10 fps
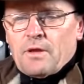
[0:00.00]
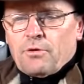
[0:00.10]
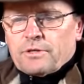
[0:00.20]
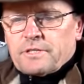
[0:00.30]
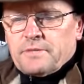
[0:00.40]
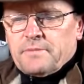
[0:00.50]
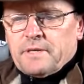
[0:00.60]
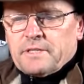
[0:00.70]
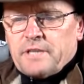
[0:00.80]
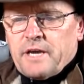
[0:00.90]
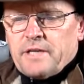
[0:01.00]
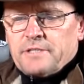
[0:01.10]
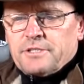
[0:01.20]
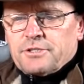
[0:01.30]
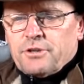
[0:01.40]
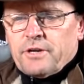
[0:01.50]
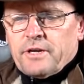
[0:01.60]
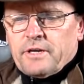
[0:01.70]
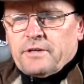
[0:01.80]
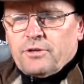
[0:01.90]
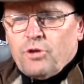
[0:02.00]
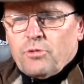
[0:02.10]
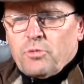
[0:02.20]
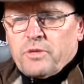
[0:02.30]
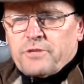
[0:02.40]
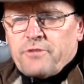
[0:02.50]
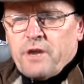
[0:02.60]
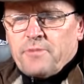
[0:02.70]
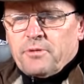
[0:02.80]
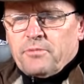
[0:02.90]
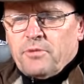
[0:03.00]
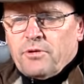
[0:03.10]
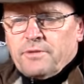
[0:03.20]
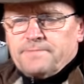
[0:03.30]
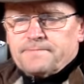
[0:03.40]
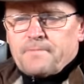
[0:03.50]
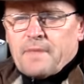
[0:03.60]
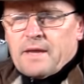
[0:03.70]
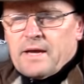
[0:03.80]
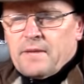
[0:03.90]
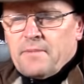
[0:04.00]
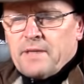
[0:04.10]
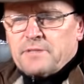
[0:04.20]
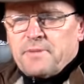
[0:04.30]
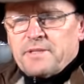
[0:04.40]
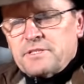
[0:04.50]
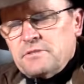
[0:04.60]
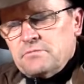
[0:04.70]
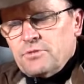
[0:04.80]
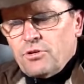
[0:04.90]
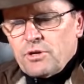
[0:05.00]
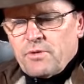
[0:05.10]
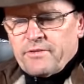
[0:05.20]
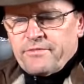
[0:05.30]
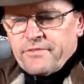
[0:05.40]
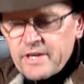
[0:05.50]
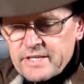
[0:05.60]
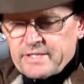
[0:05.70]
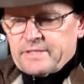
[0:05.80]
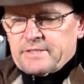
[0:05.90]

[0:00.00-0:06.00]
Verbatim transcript: Hi, team manager. Just got a normal winch rope on mine. Uh, mate's about 91 feet.